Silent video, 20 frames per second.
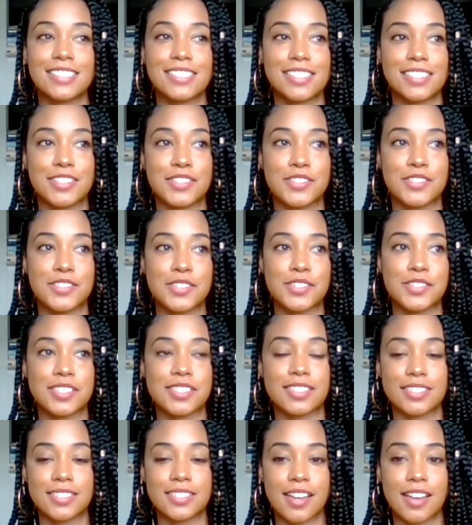an
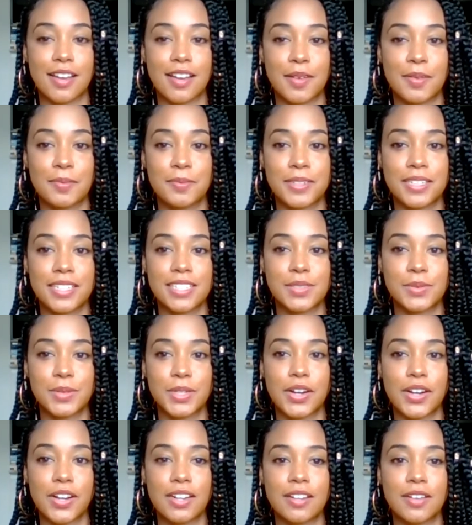interesting time because we
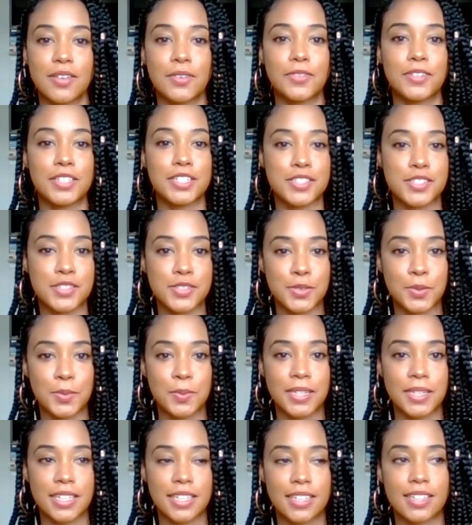are over
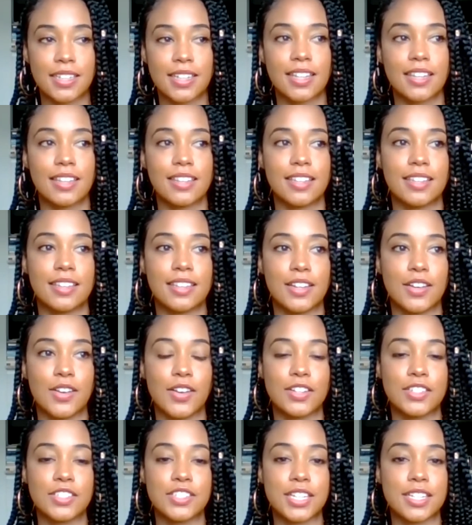consuming and then they
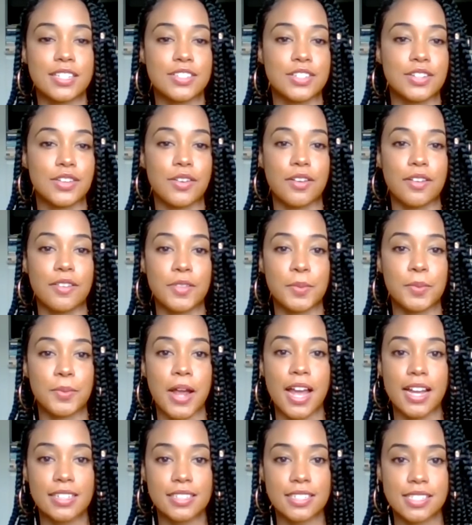are changing all the
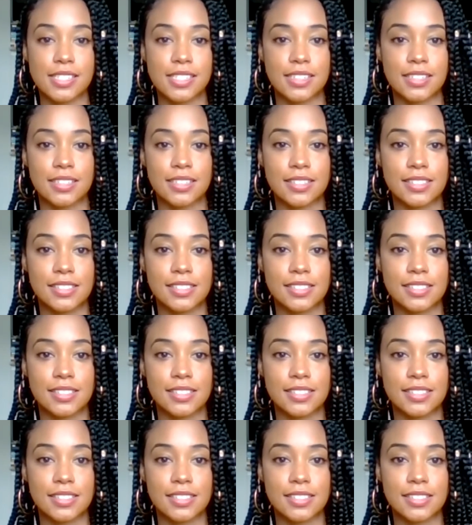practices.